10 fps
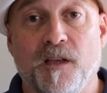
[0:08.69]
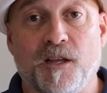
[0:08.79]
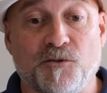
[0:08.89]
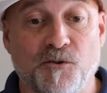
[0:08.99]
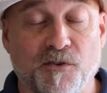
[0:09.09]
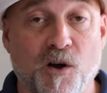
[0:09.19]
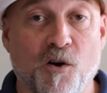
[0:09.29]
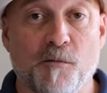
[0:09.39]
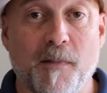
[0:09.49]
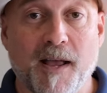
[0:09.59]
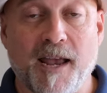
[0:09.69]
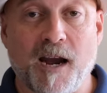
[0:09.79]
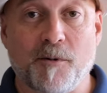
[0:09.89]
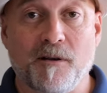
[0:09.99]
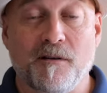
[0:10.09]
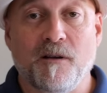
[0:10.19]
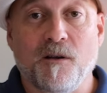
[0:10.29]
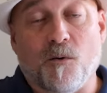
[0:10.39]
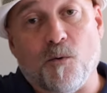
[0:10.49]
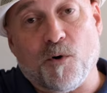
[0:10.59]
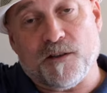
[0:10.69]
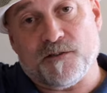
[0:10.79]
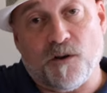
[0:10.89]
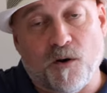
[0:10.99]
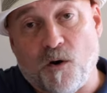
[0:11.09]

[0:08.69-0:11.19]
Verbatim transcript: It's usually on my camera or it's